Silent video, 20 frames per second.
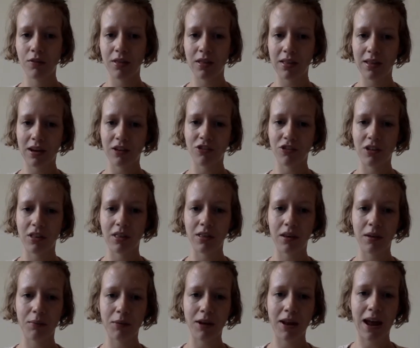sections
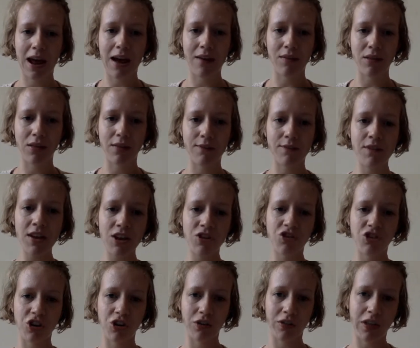that I'm going to have as a
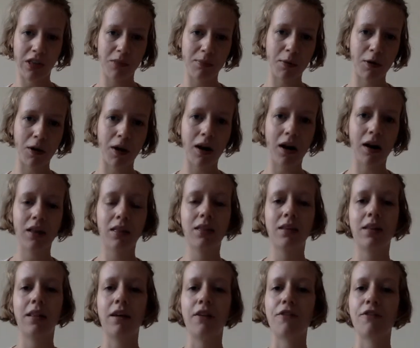feature on this podcast,
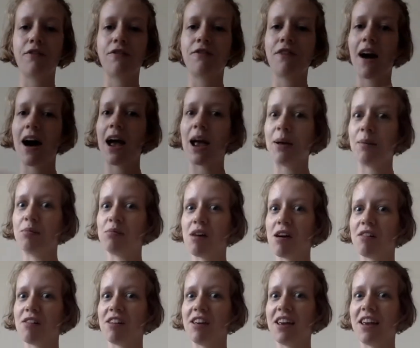the
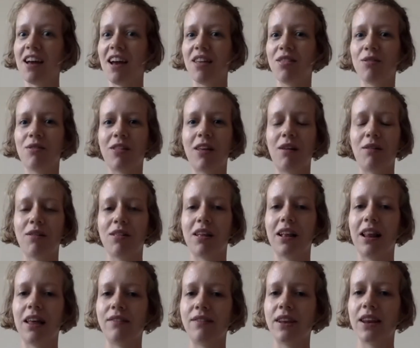Fibrary. I thought that was a
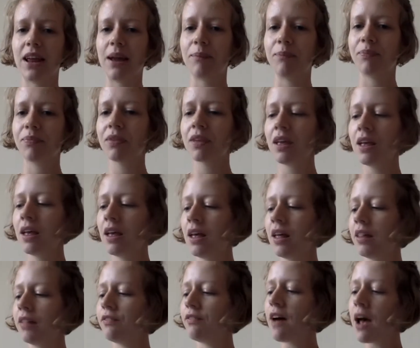clever name.
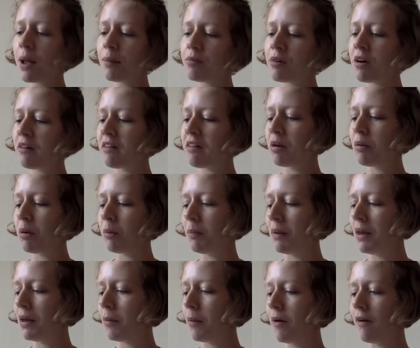The Fibrary will
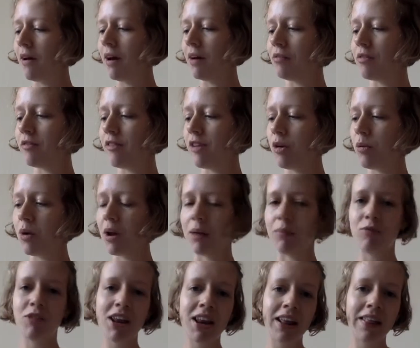be where review what I'm
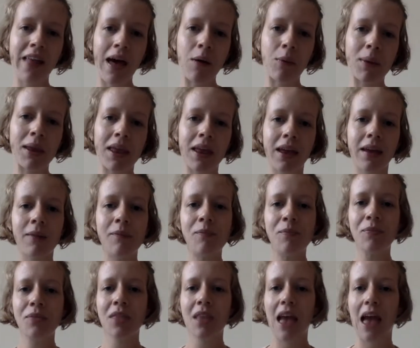reading that week
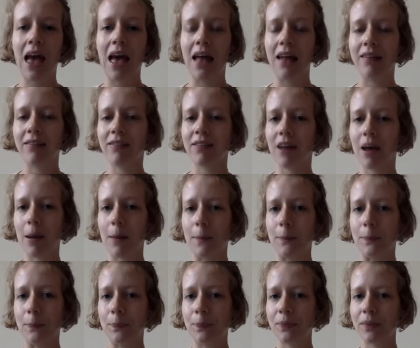and
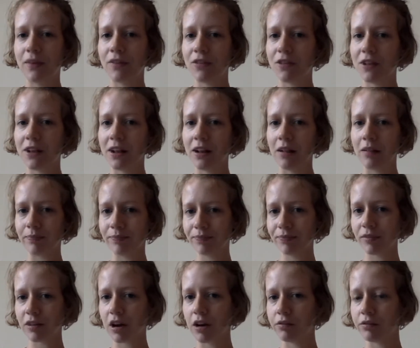give you a little
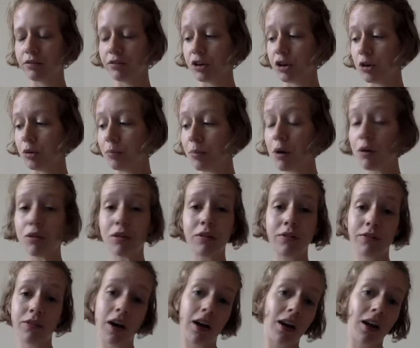overview,
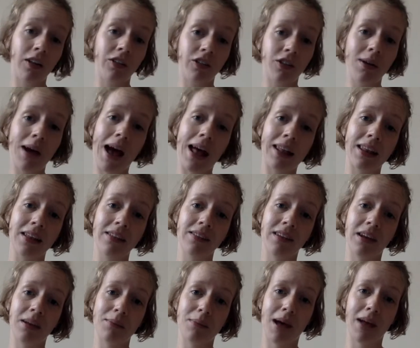and I'll do hand
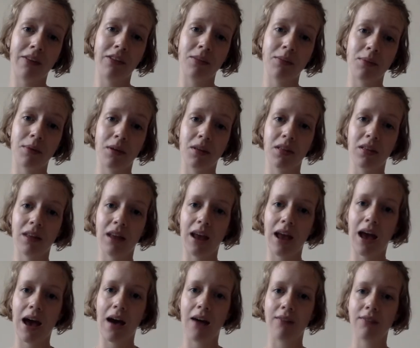knitting and pattern books that I
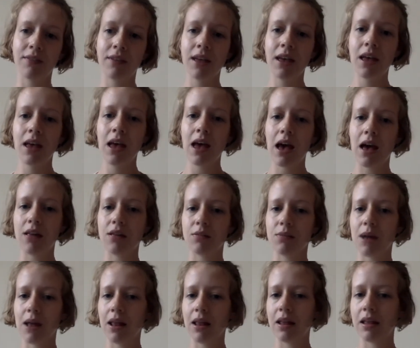have, as
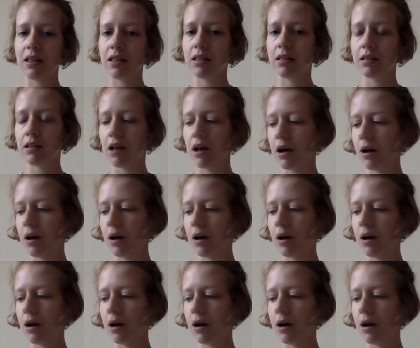well as